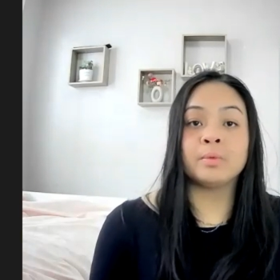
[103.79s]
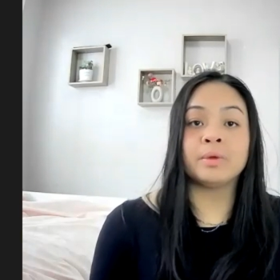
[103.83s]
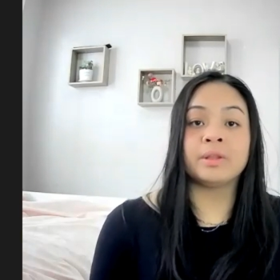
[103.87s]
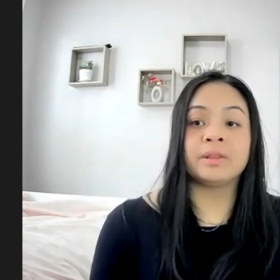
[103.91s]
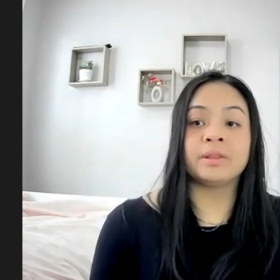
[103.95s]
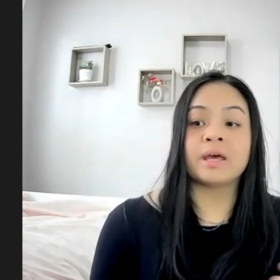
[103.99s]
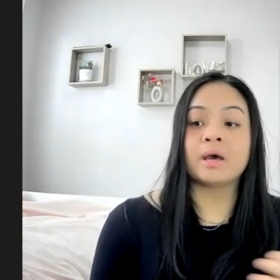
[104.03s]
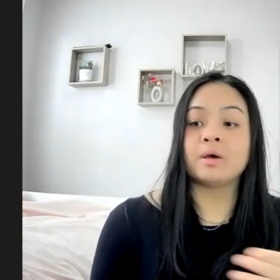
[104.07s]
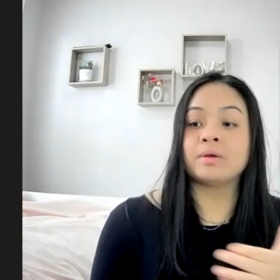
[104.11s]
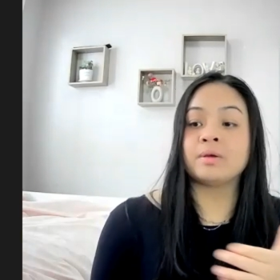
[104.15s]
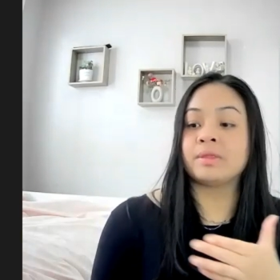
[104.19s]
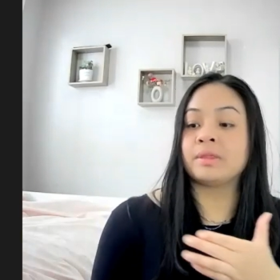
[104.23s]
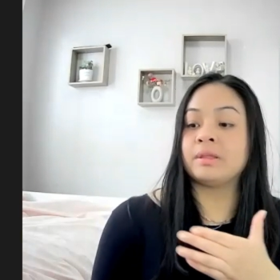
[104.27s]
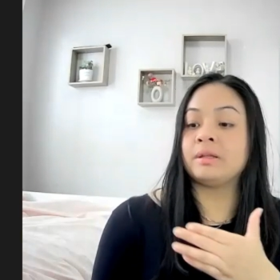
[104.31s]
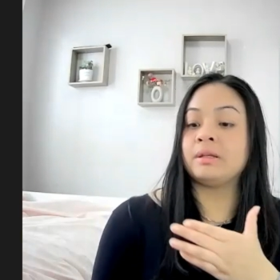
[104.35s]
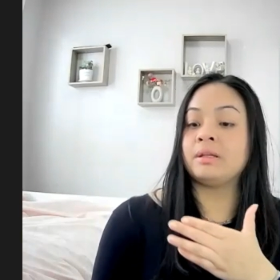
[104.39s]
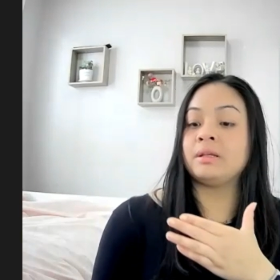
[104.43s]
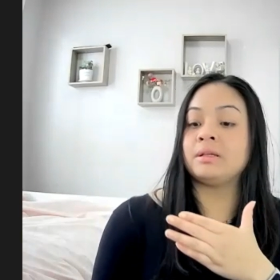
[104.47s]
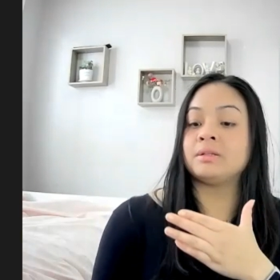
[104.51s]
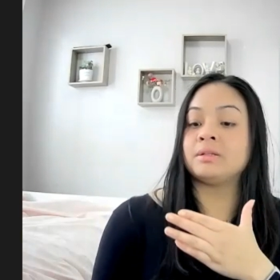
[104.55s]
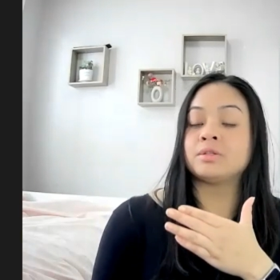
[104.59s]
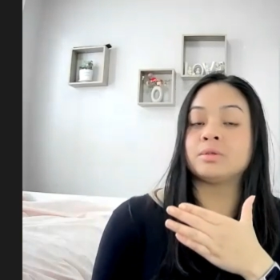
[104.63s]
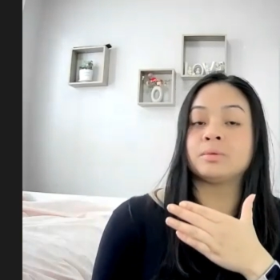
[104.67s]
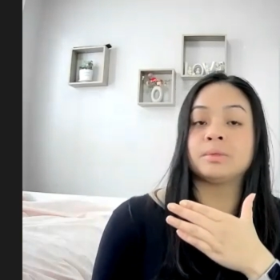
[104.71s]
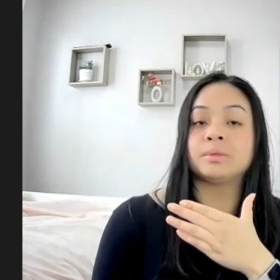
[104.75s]
without the
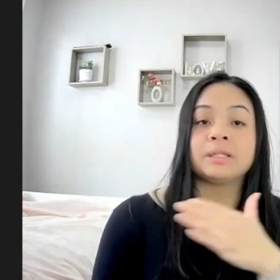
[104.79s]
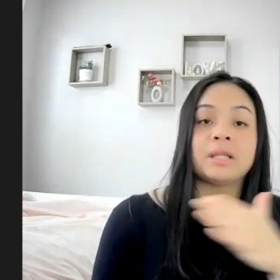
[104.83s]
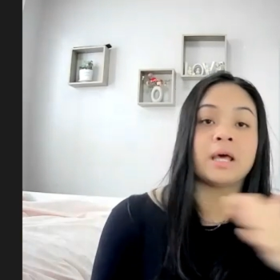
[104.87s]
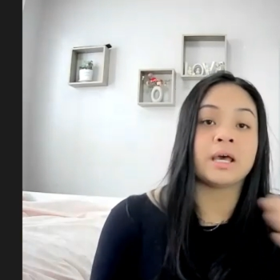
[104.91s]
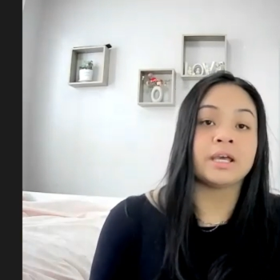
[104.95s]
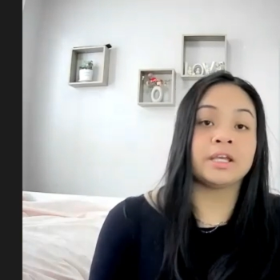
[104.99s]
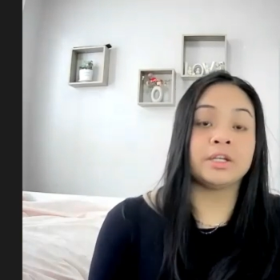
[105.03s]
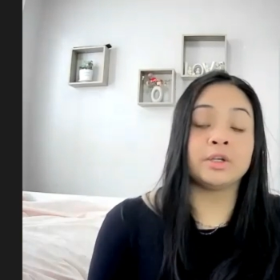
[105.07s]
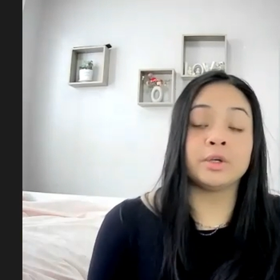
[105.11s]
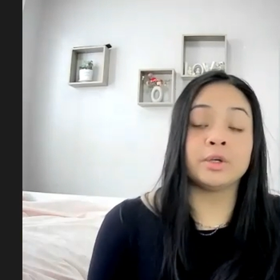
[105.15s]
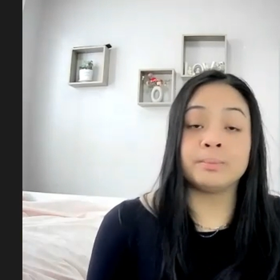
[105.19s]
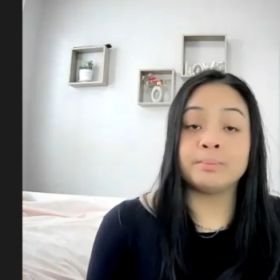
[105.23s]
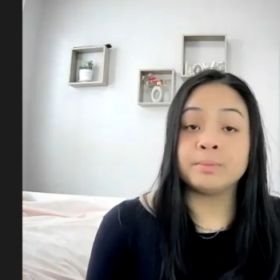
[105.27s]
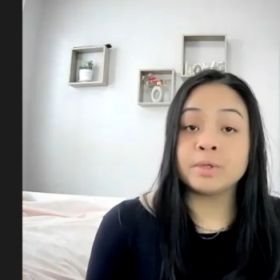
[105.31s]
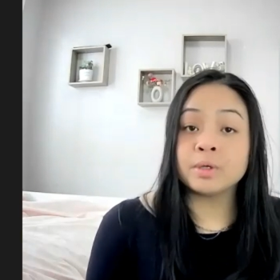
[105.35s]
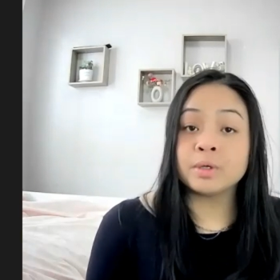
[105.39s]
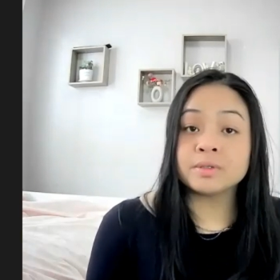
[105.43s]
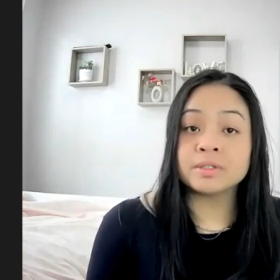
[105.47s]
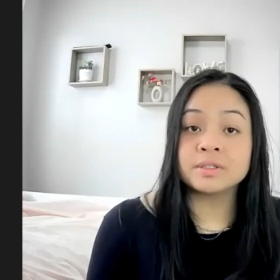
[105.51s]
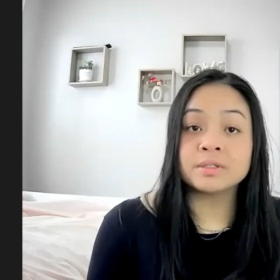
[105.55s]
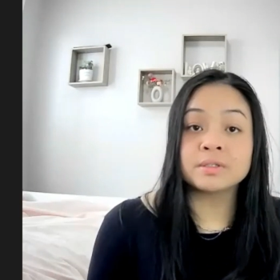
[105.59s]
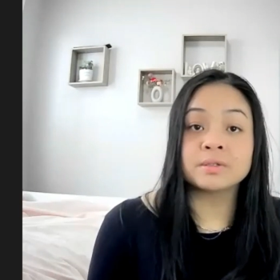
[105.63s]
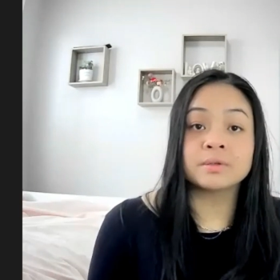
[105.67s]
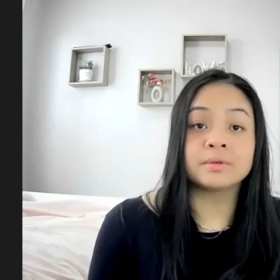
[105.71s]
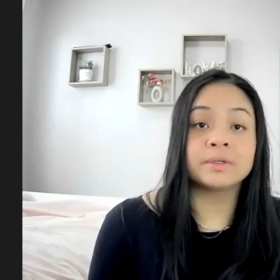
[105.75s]
need to rely on
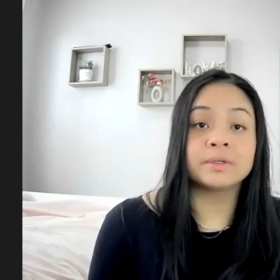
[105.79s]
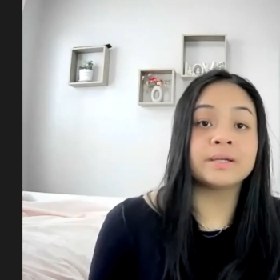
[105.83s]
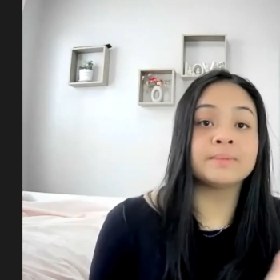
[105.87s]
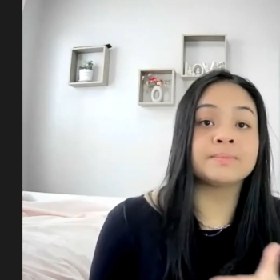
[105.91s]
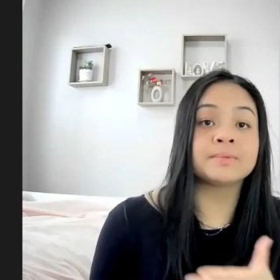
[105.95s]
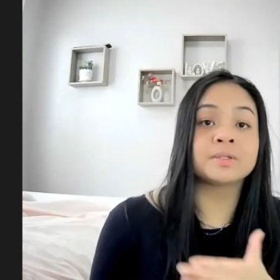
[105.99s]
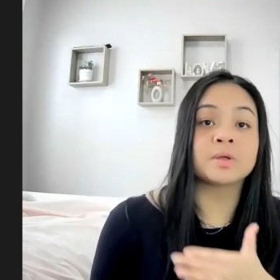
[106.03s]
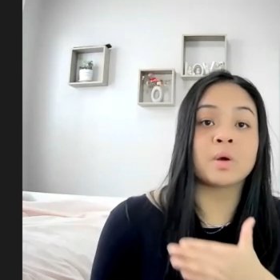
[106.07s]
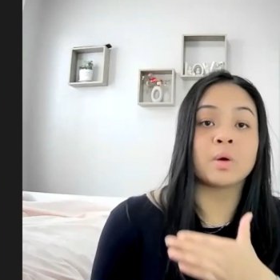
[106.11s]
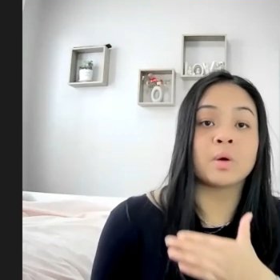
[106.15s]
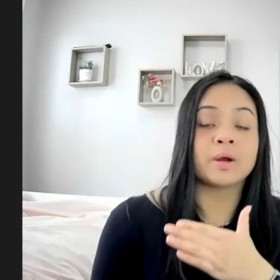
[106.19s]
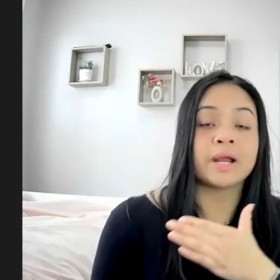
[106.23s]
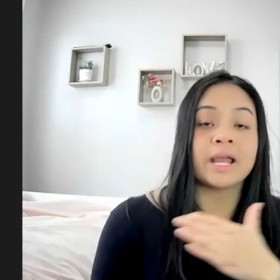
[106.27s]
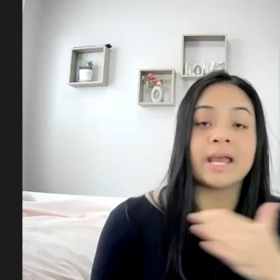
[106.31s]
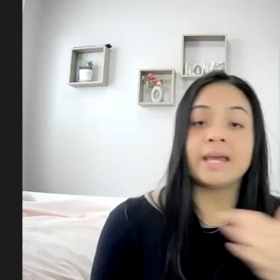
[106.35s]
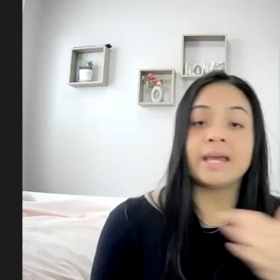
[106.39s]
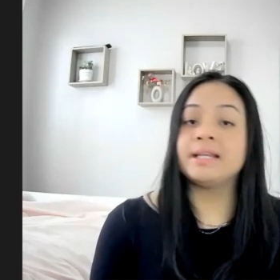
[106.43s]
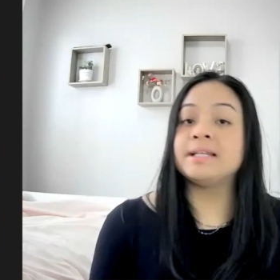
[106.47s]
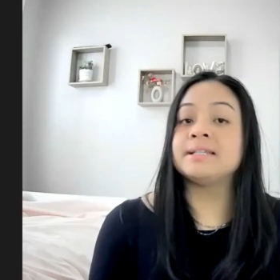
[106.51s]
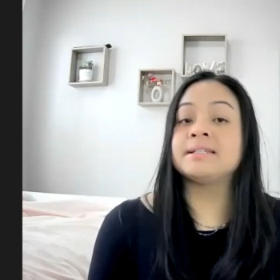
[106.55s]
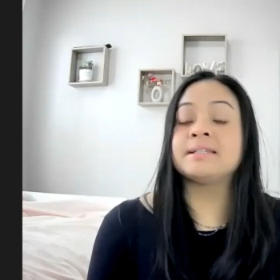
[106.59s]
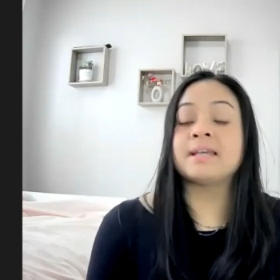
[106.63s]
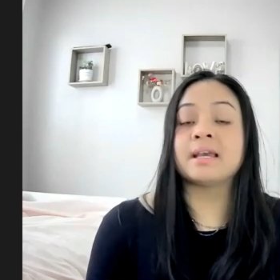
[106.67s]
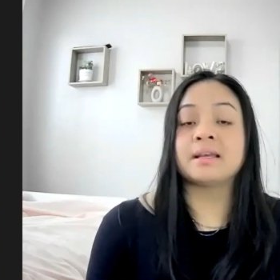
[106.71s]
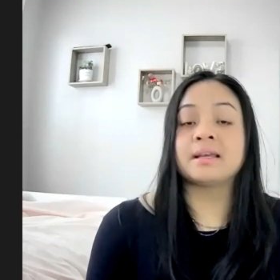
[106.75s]
hypnosis scripts or
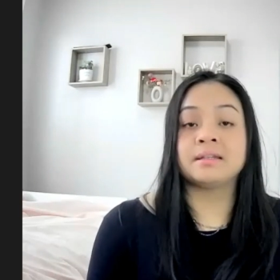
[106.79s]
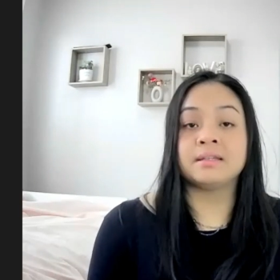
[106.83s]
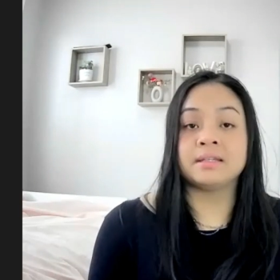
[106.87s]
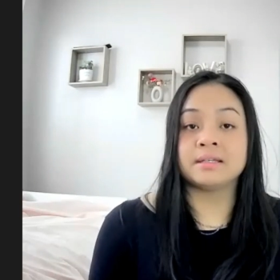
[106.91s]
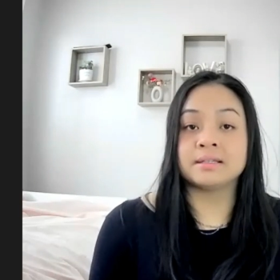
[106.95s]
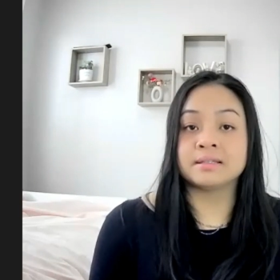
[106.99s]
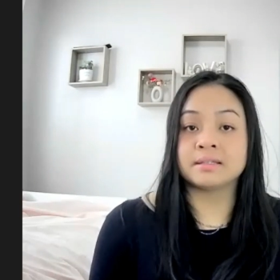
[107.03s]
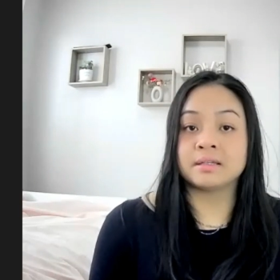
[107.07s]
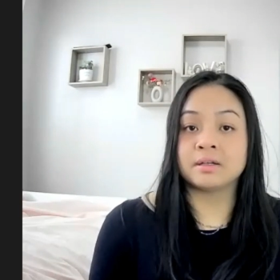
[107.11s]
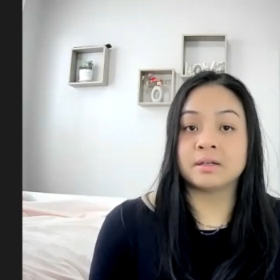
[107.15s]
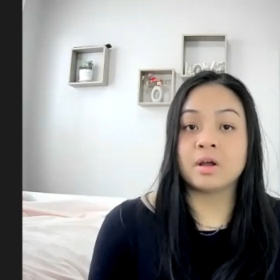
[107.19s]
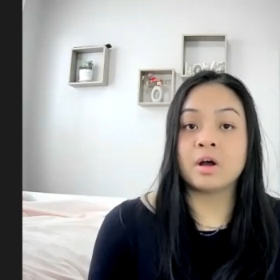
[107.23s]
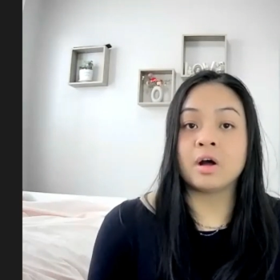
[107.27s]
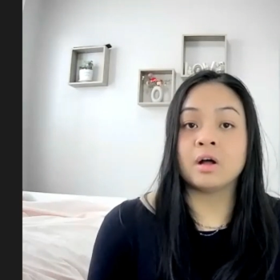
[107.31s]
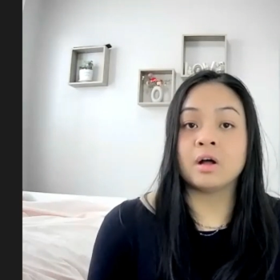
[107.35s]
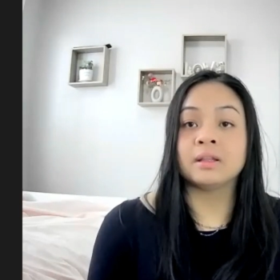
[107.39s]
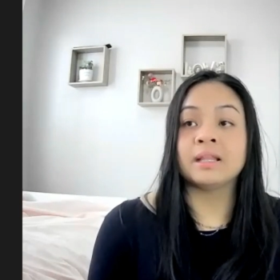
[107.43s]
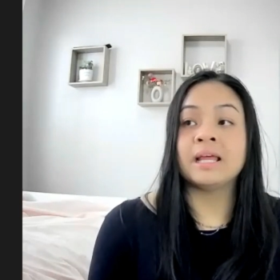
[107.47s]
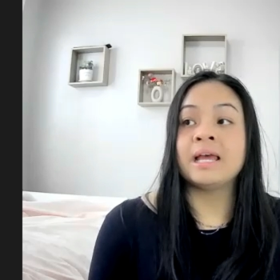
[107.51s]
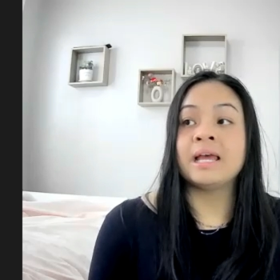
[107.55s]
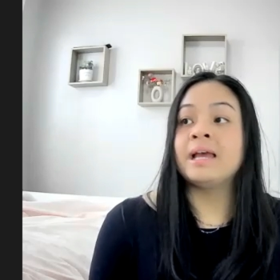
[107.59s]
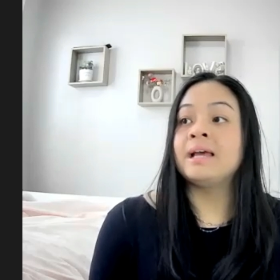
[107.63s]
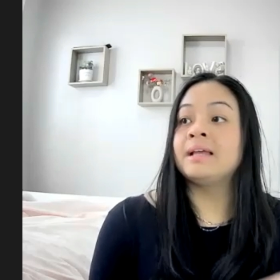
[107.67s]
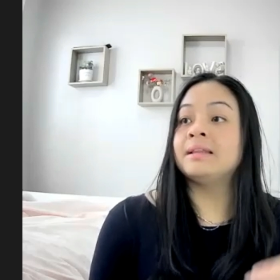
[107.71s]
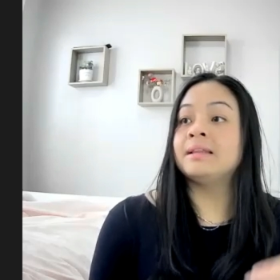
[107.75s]
any techniques at
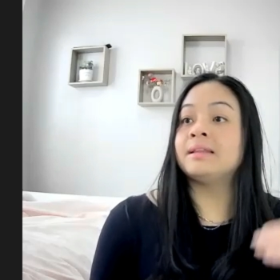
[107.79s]
all.